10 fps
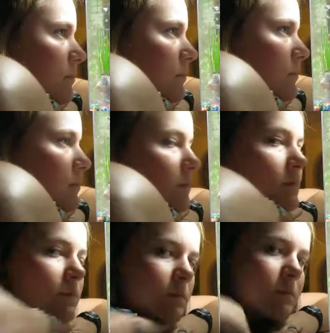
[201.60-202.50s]

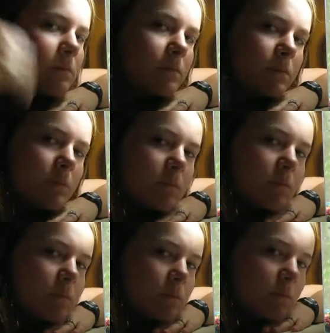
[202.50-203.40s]

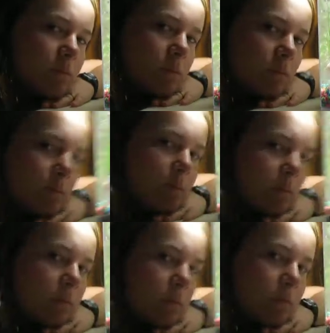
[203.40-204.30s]

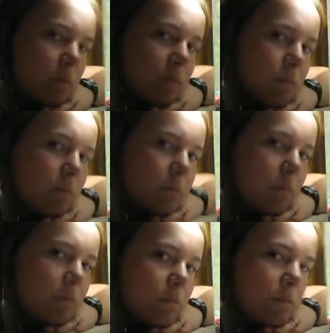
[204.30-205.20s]

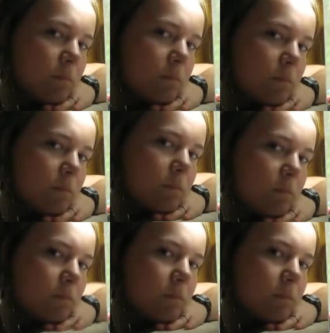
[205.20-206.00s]
(no one is talking)